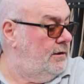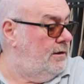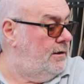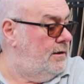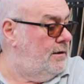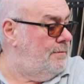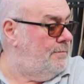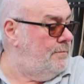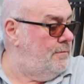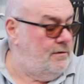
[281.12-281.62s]

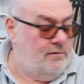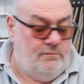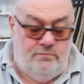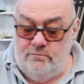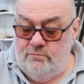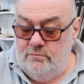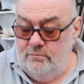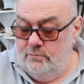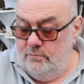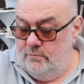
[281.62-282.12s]
Um,
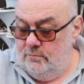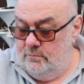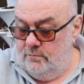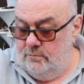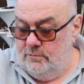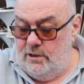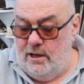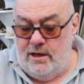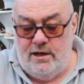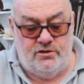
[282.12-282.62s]

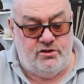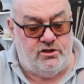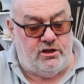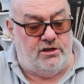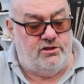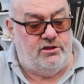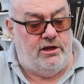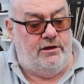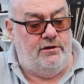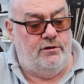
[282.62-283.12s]
yeah,
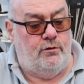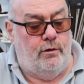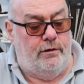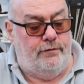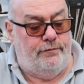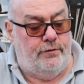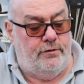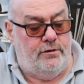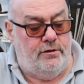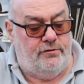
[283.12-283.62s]
16
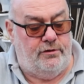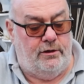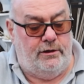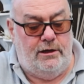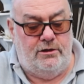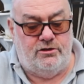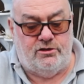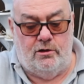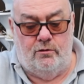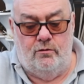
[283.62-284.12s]
quid for the
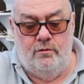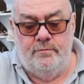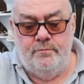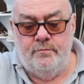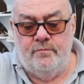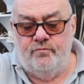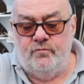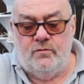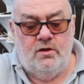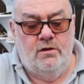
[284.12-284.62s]
thingy, so
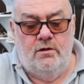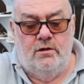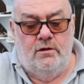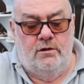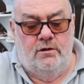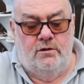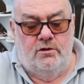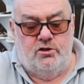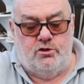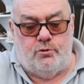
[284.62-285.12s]

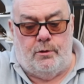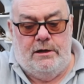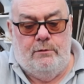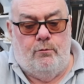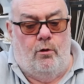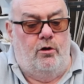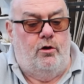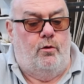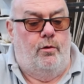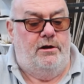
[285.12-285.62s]

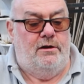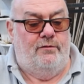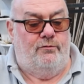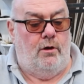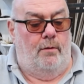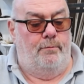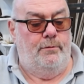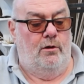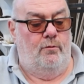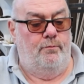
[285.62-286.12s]
21 quid, I've
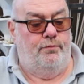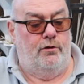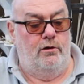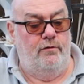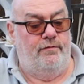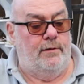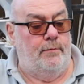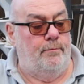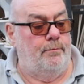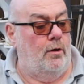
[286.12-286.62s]
got my own
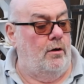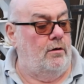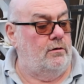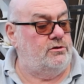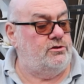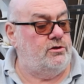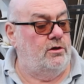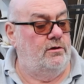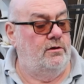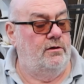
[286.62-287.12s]
proofing
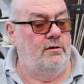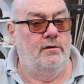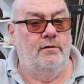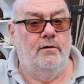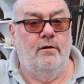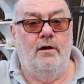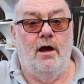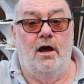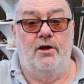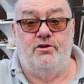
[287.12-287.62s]
box.
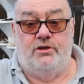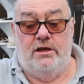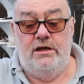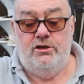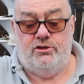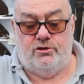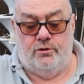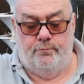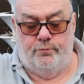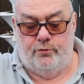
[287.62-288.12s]
A
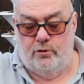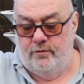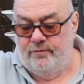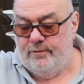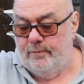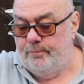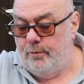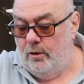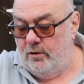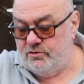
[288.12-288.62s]
decent
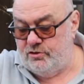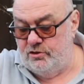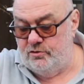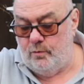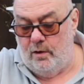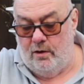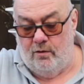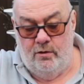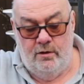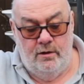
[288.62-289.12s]
proofing box
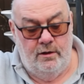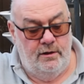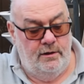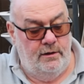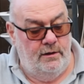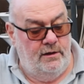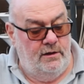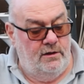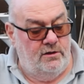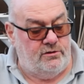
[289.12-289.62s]
as well.
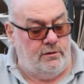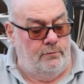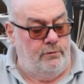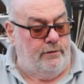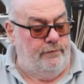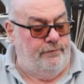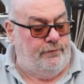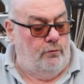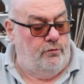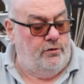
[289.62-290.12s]
So I'm
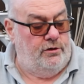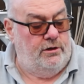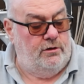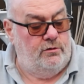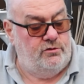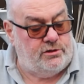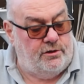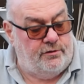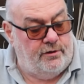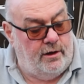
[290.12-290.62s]
looking forward to
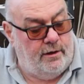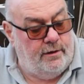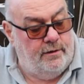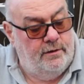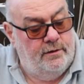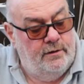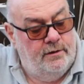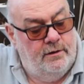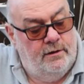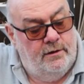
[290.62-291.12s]
using that.